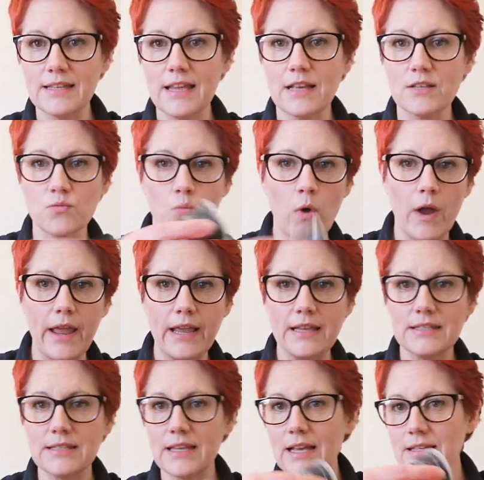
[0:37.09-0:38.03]
He has
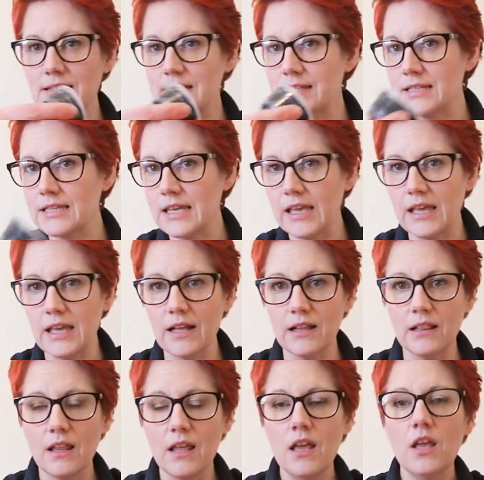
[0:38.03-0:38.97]
wings, he has a
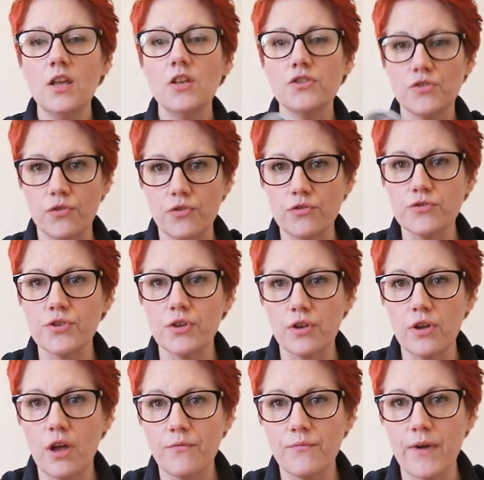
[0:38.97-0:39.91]
tail, so there's
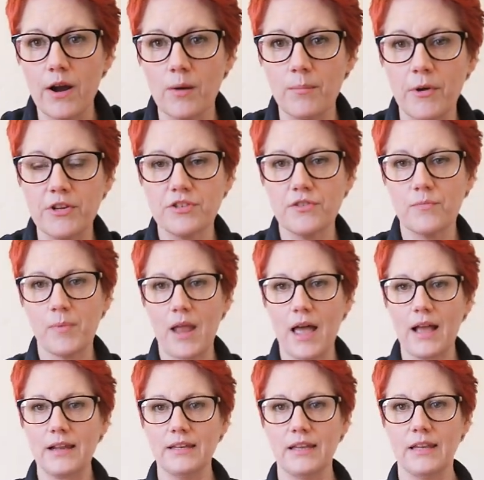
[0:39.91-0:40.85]
a fair amount of
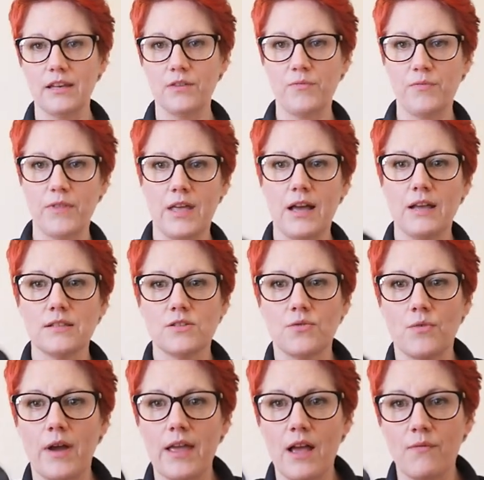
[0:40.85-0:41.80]
black needed for that.
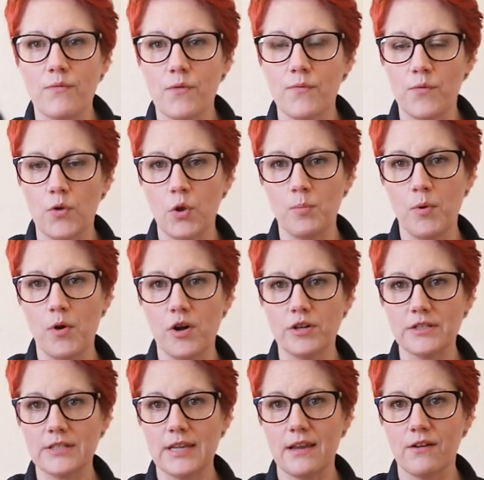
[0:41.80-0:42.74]
So I have a full
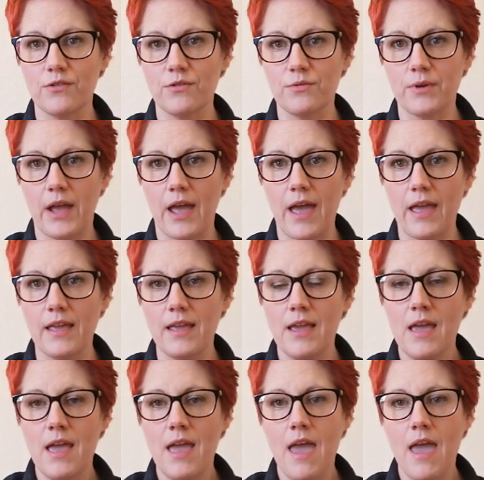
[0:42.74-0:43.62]
pot here, okay?